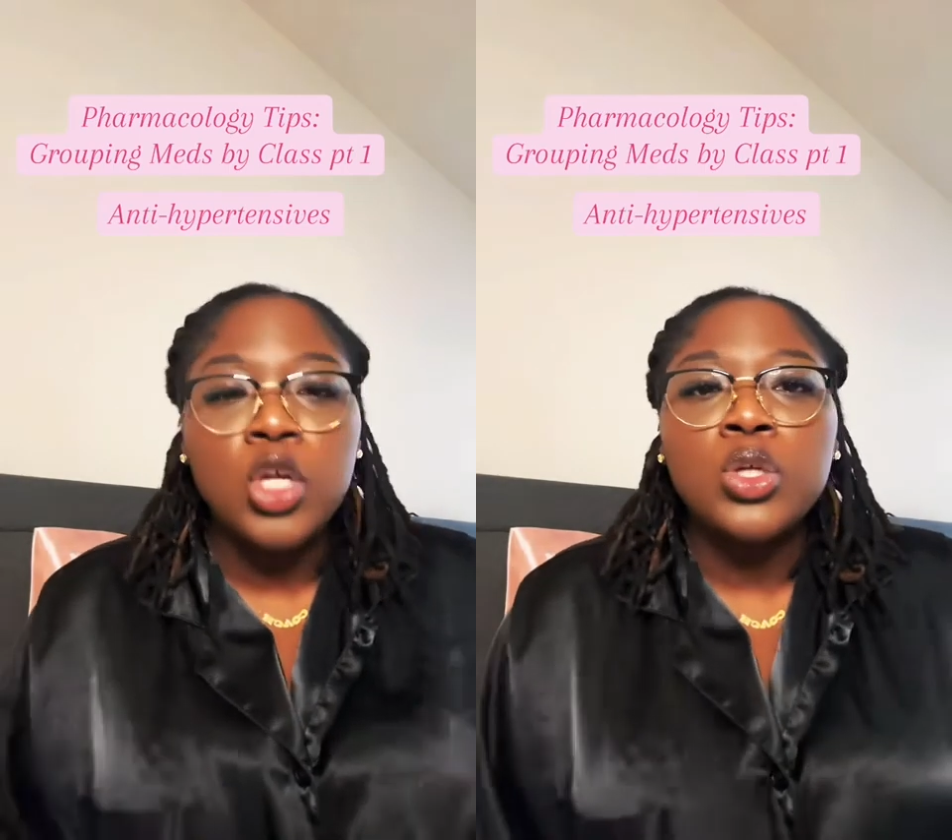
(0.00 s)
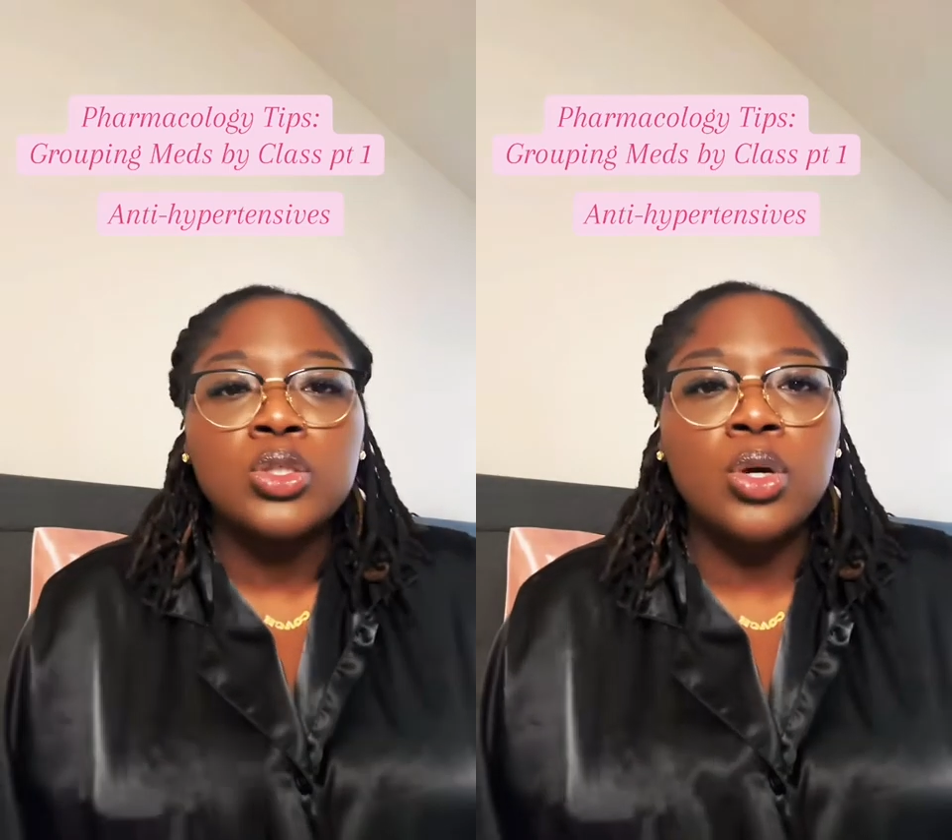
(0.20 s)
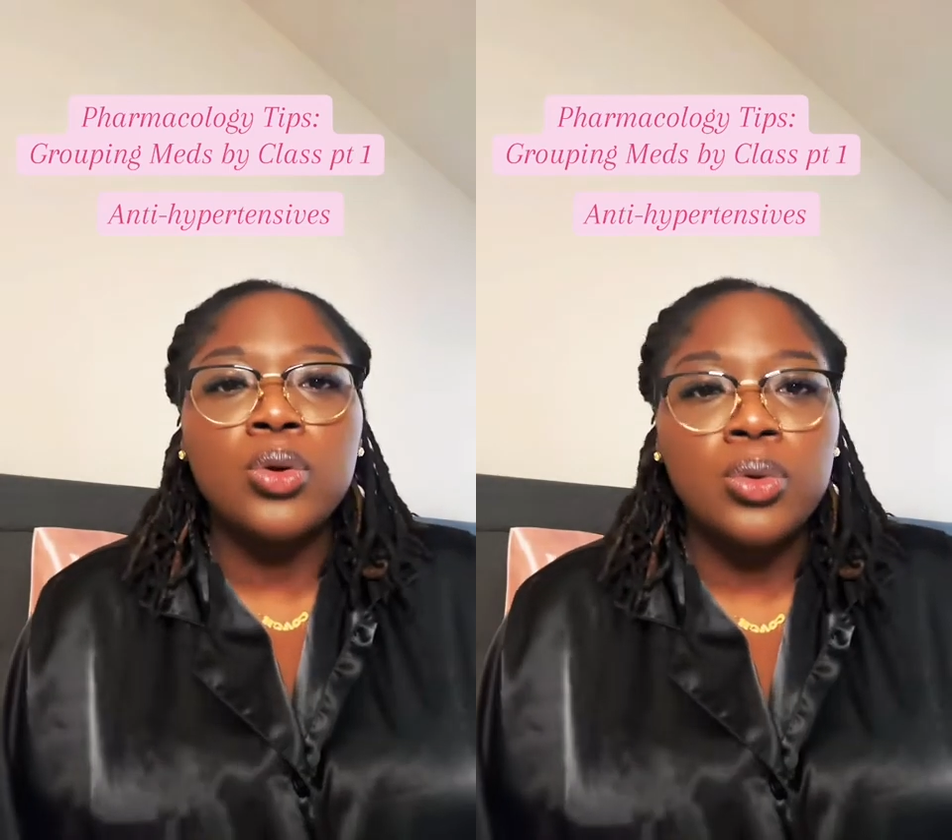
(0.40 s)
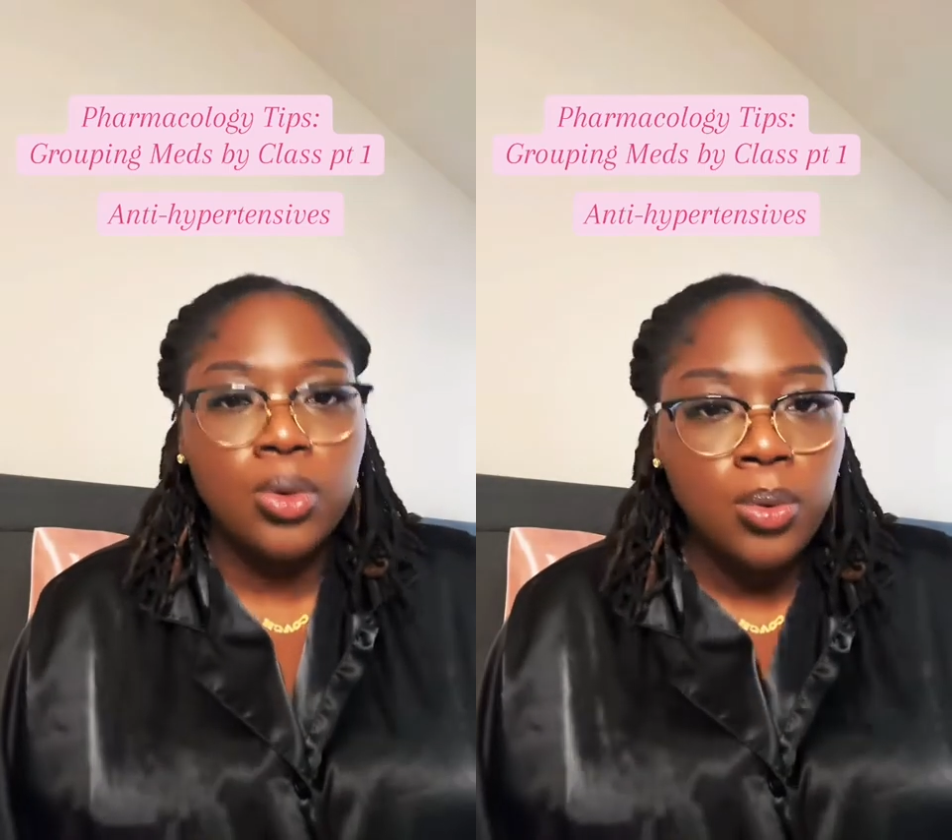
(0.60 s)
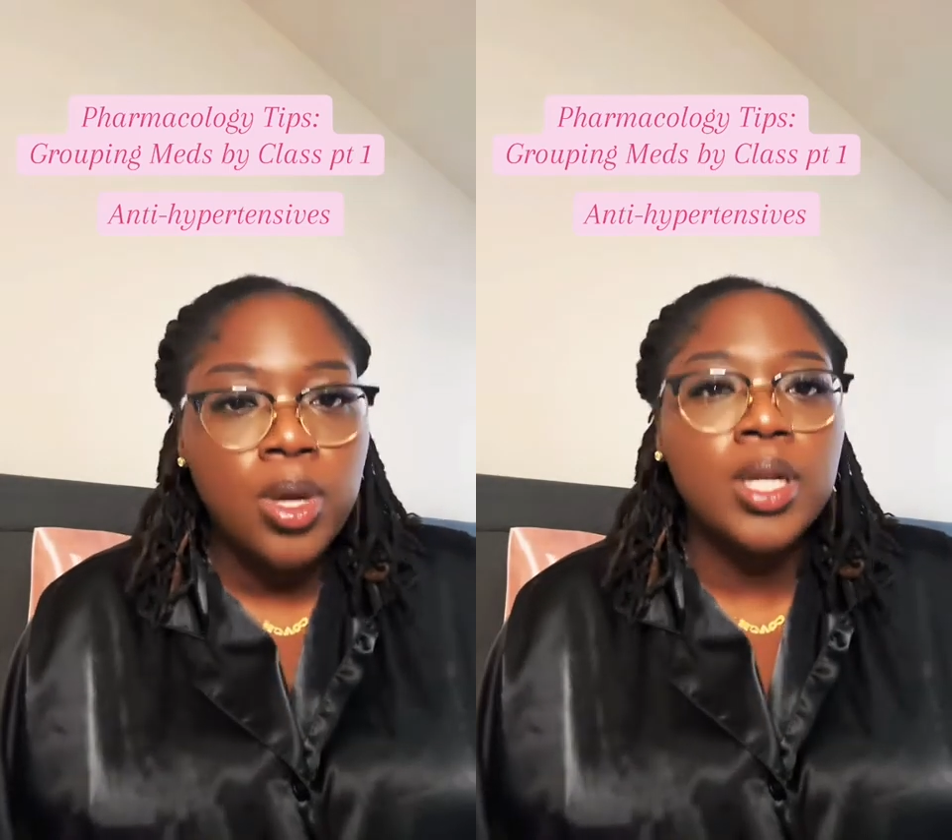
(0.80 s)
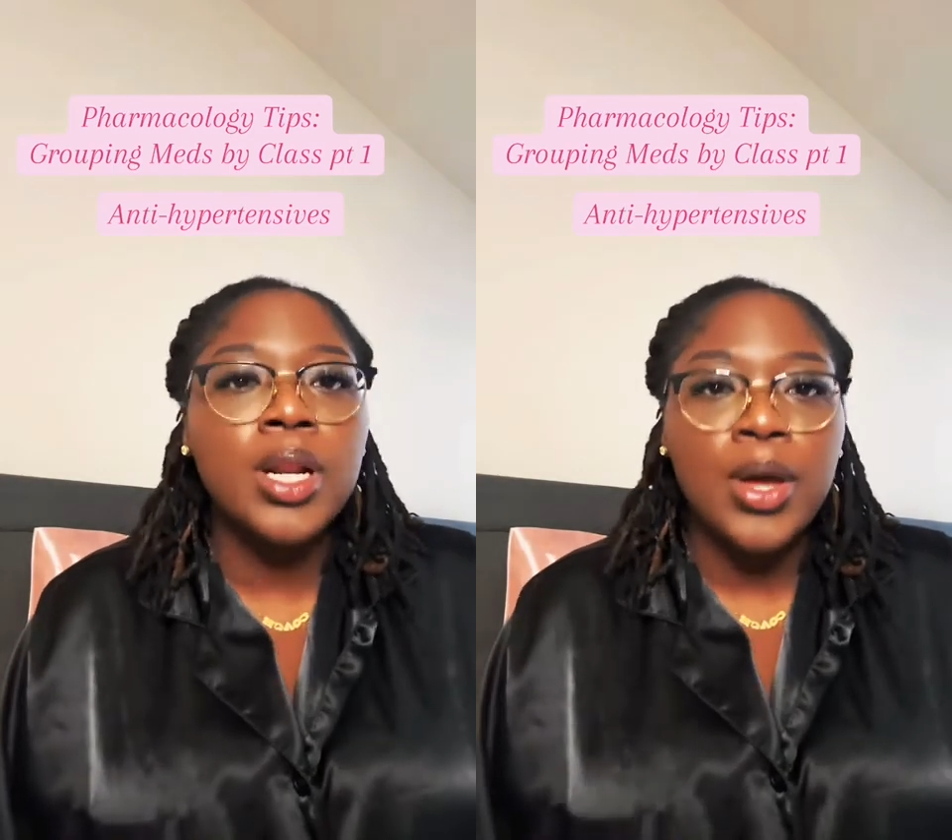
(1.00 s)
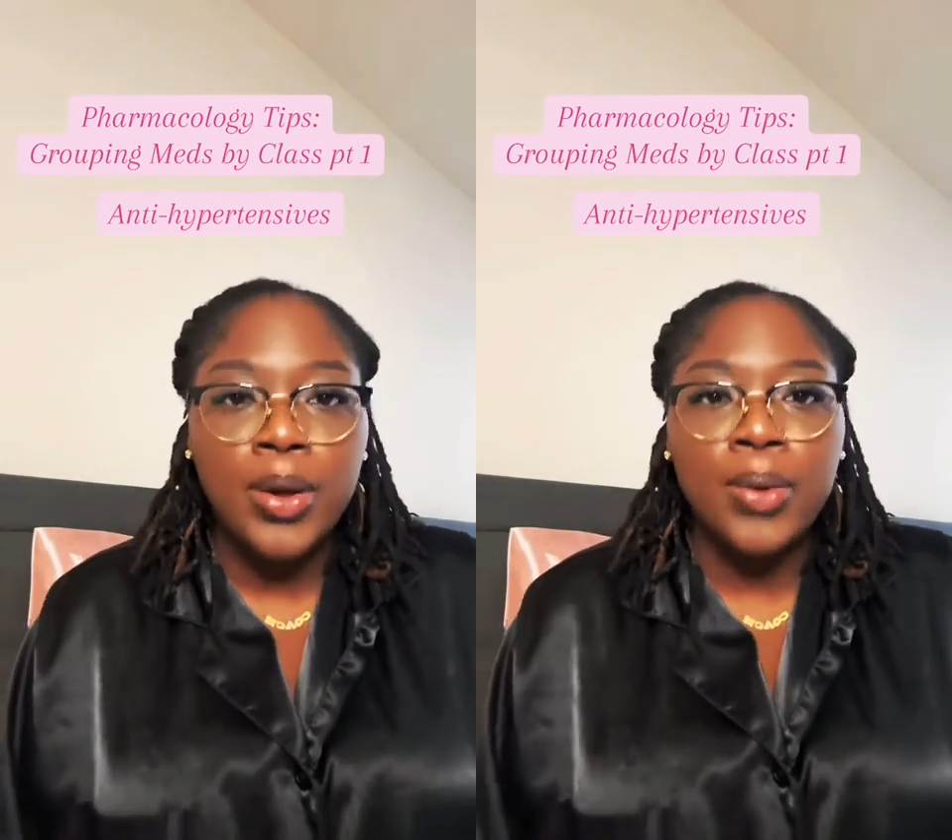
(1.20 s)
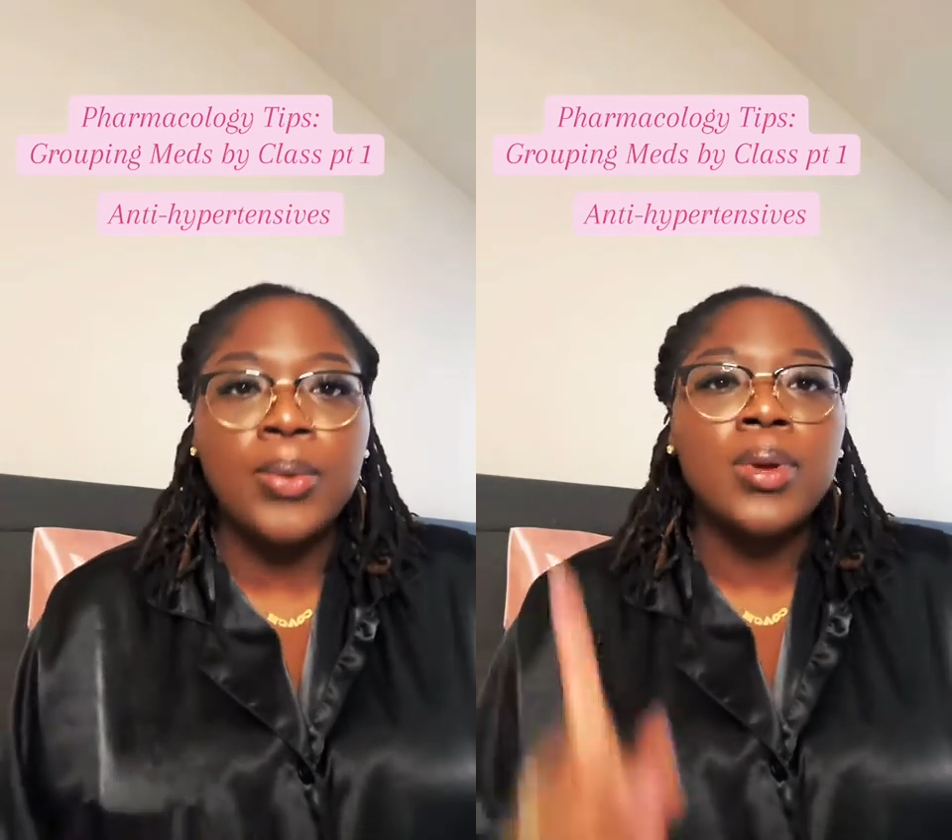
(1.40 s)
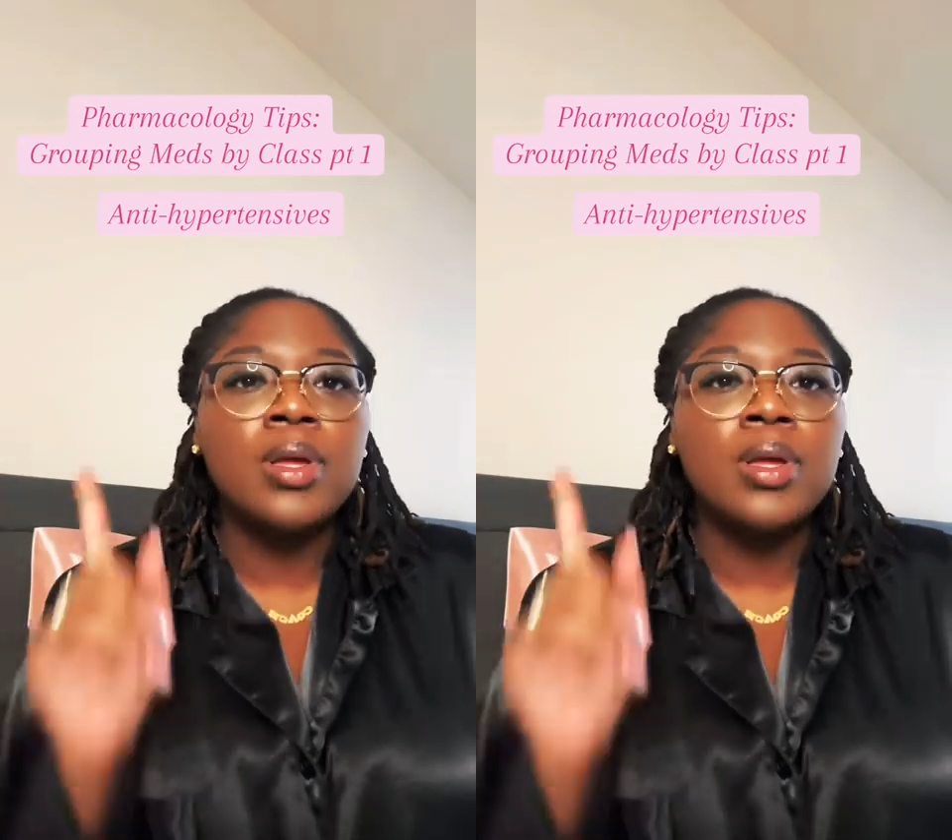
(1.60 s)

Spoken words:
So you want to know